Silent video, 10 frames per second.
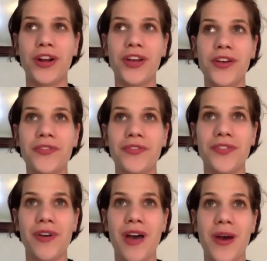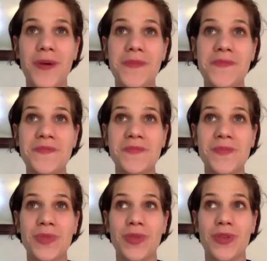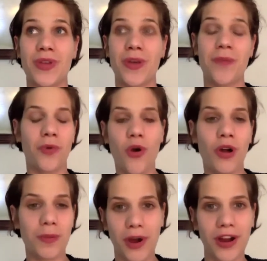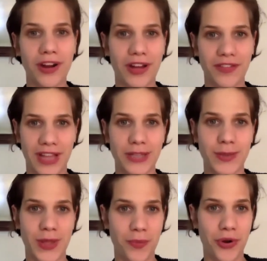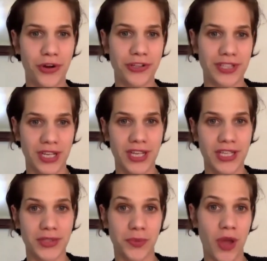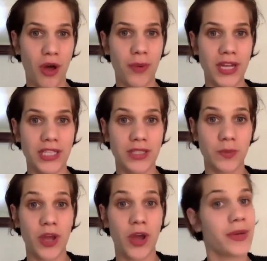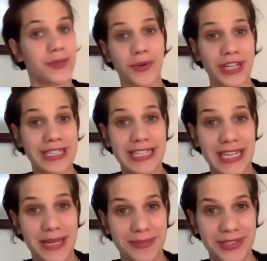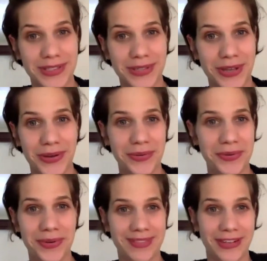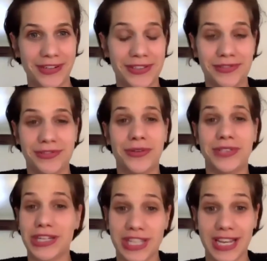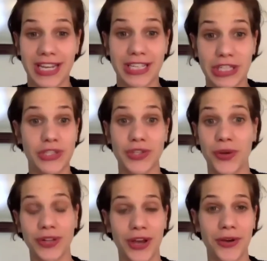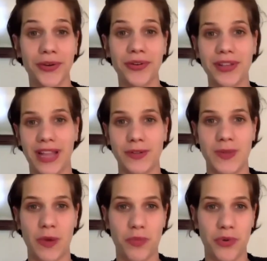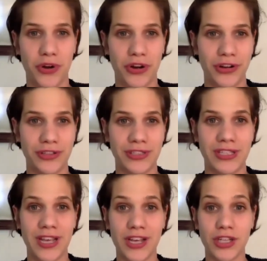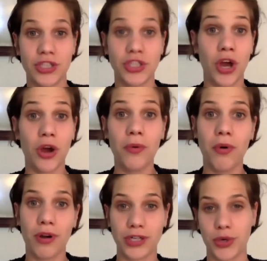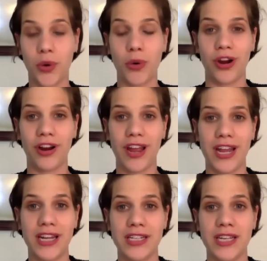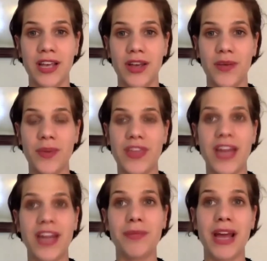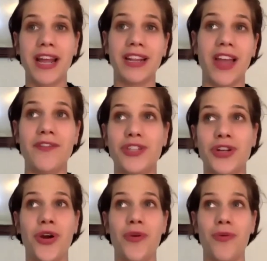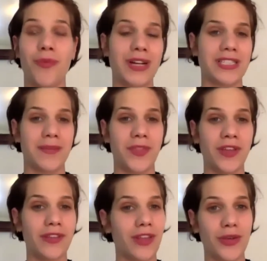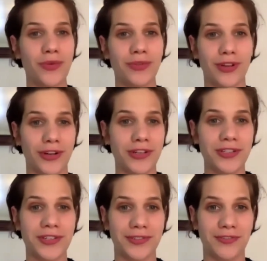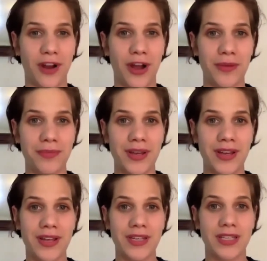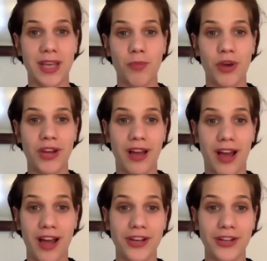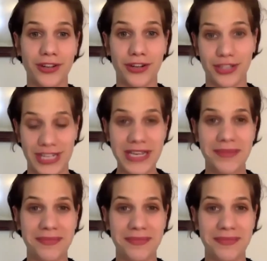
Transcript: of a core part of Clowns Without Borders is we always work in teams. So there's no such thing as a solo Clowns Without Borders show or tour. And with that in mind, I'd love to know what's something that you learned from someone on your team.